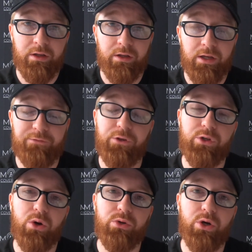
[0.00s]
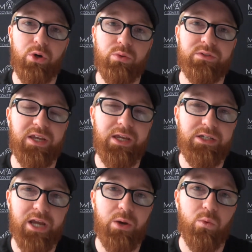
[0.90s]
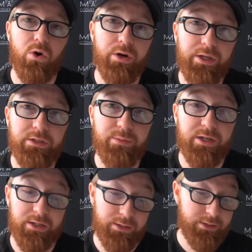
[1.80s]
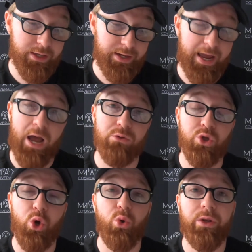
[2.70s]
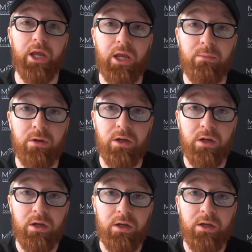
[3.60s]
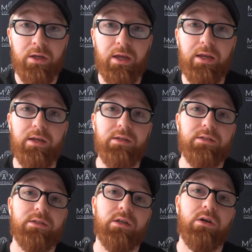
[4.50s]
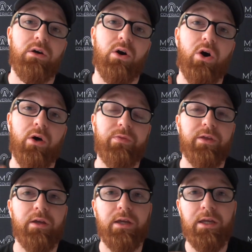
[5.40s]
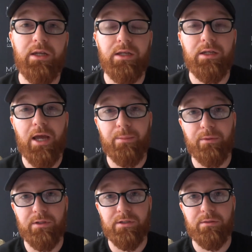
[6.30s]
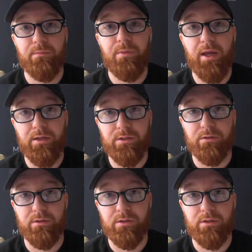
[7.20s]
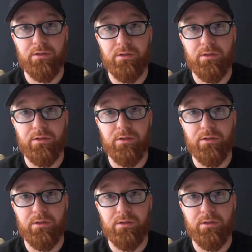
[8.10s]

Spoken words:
If you don't know who TJ Warren is because he's not a household name, he is on the Indianapolis Pacers.